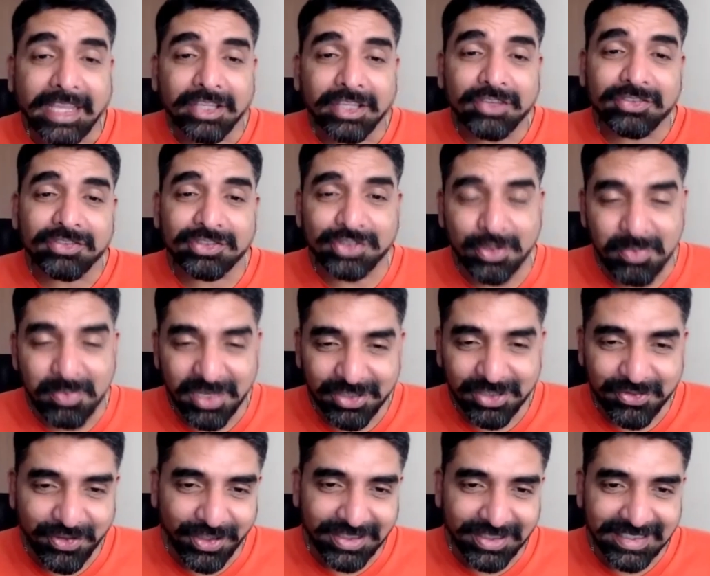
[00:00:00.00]
you so
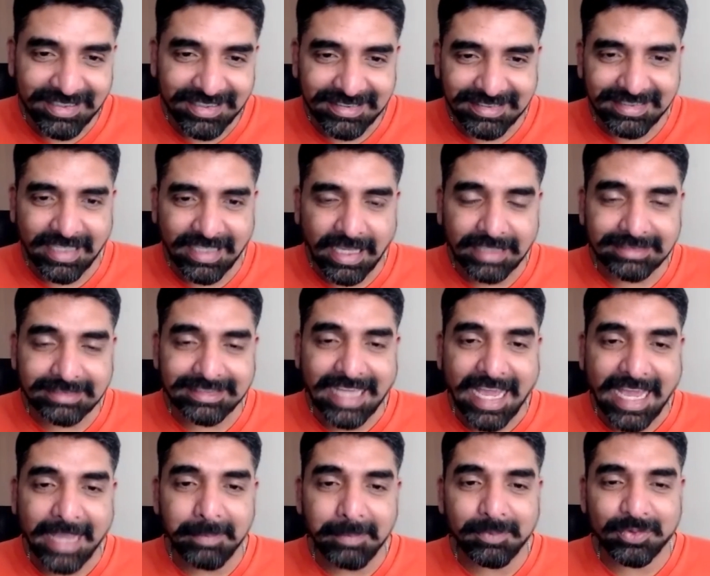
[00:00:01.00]
much for this
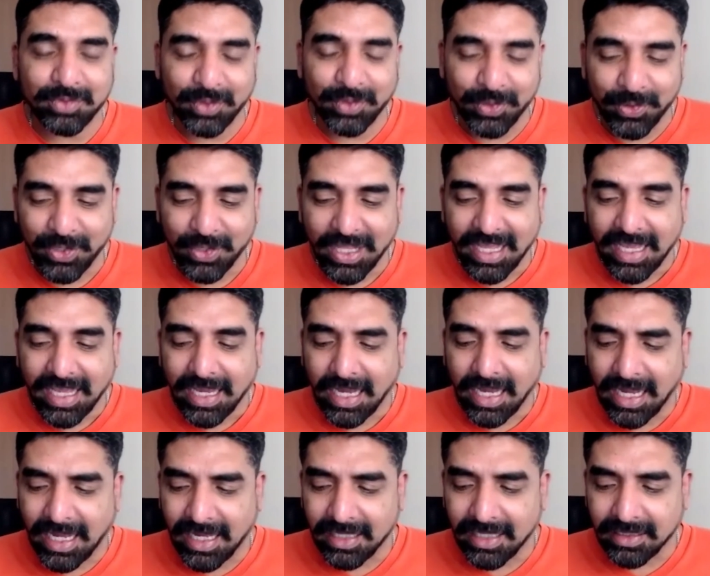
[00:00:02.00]
time. So
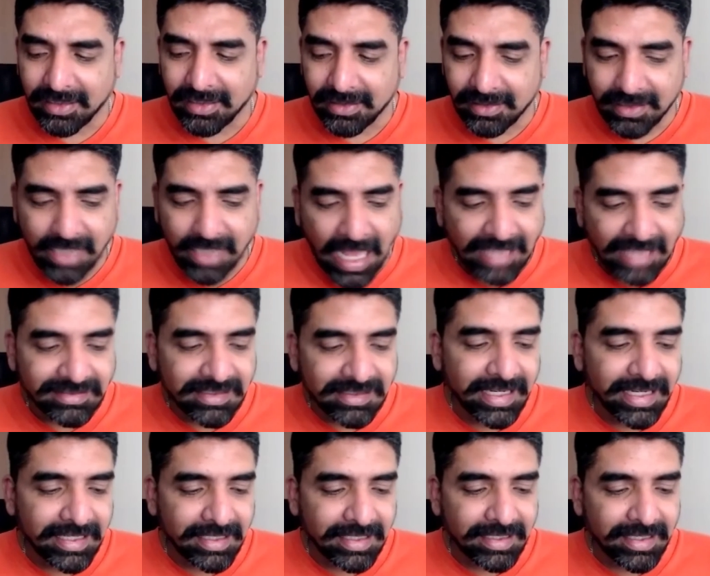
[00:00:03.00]

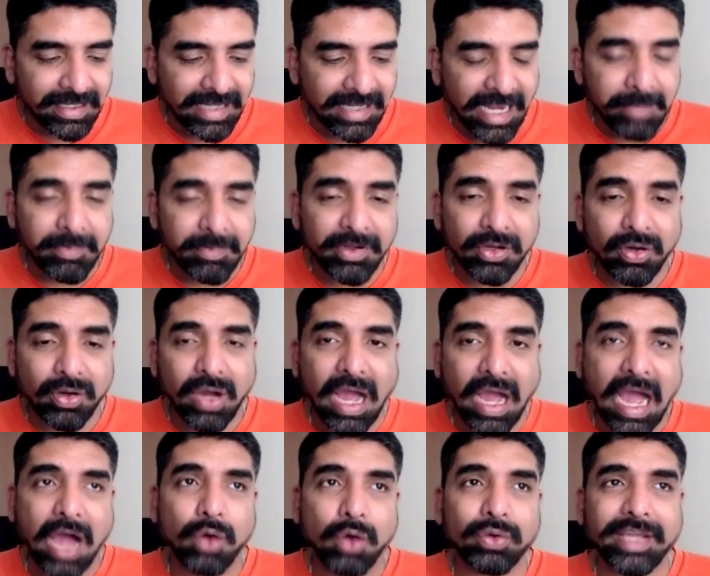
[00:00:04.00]
lastly, let me know,
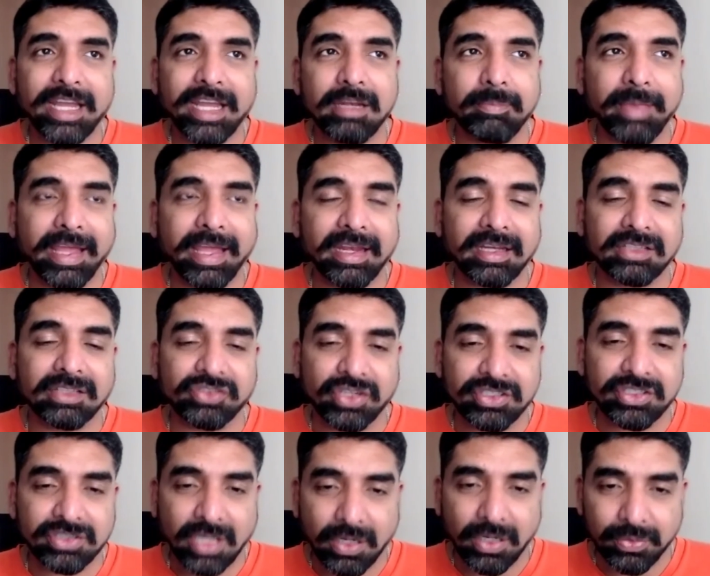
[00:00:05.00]
how can parents
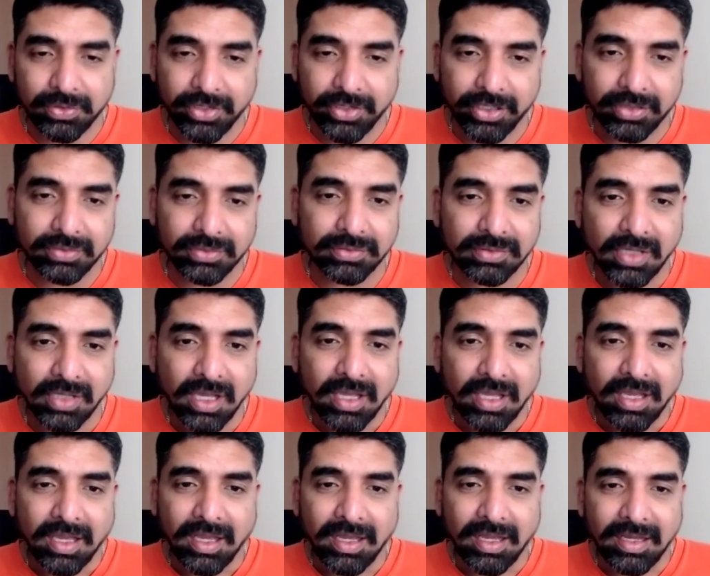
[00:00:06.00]
reach out to you
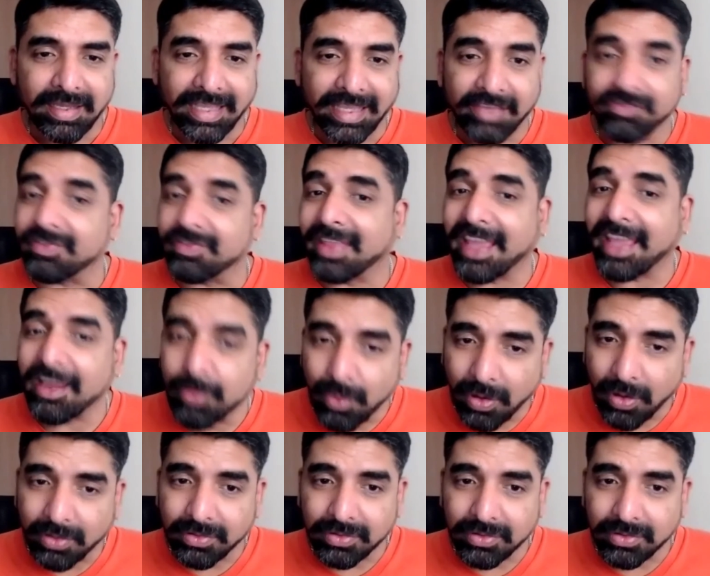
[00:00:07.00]
if they
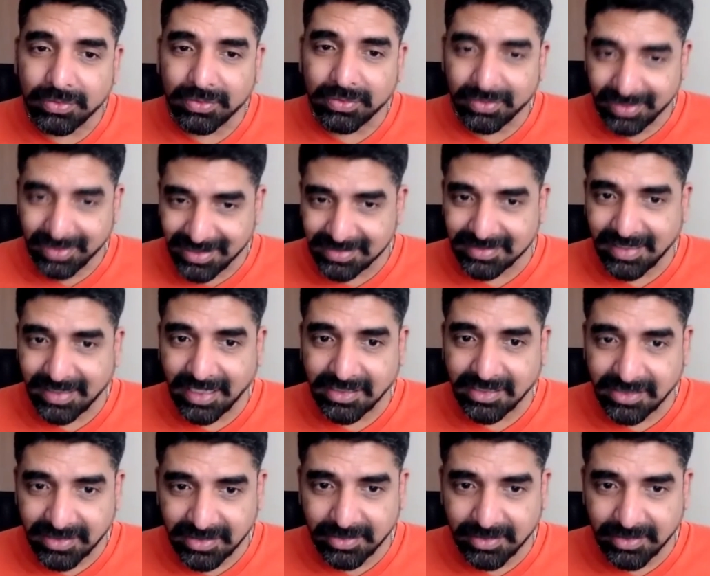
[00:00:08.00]
want to discuss